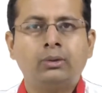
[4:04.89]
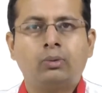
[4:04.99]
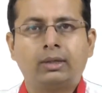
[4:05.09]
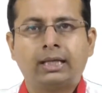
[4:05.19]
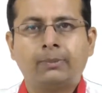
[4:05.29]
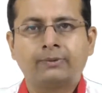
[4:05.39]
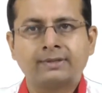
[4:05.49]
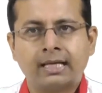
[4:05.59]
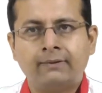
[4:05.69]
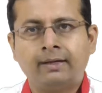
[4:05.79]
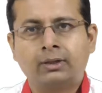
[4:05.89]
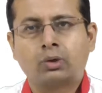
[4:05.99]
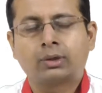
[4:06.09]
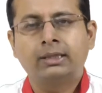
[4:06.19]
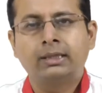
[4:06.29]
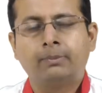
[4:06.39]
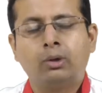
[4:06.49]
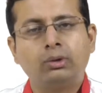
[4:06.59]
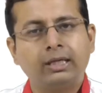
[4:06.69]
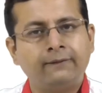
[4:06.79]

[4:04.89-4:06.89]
what type of cell we are talking about.